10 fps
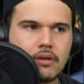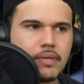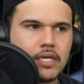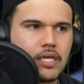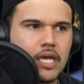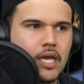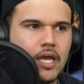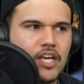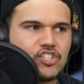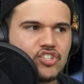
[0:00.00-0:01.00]
I mean,
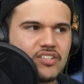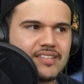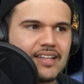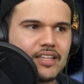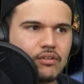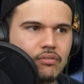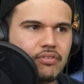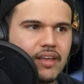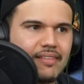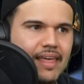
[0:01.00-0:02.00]
just that little
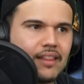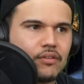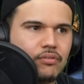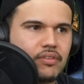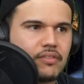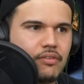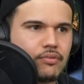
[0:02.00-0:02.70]
thing they